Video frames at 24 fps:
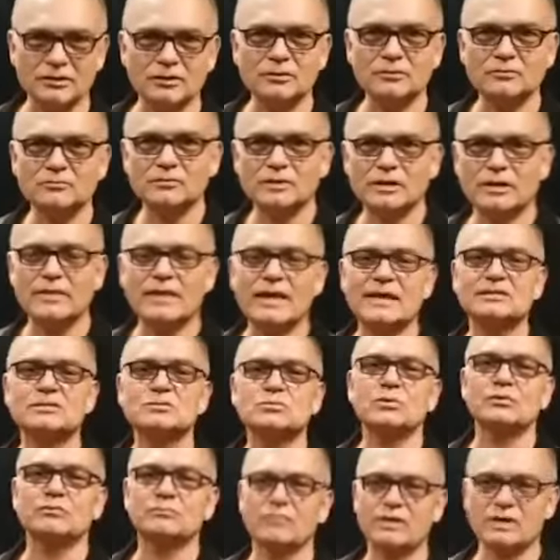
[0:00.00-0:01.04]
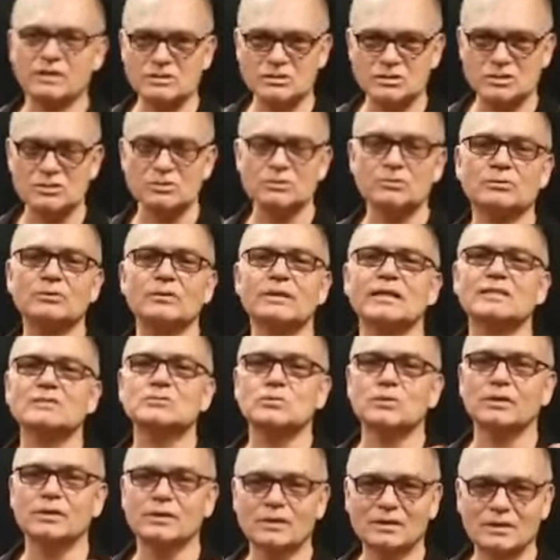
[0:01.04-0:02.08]
And that's what friends do, and that's what
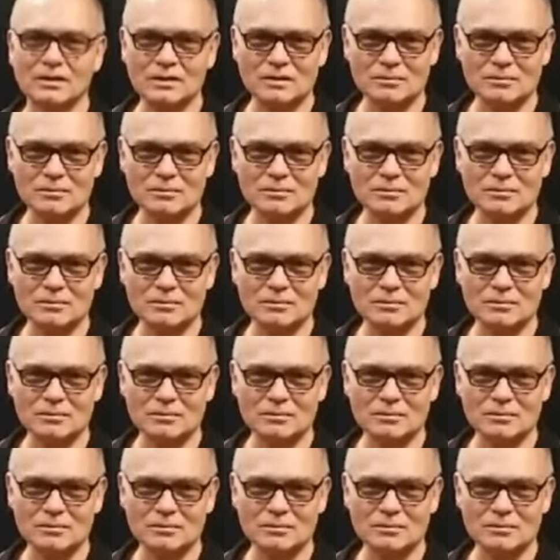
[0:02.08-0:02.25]
yep.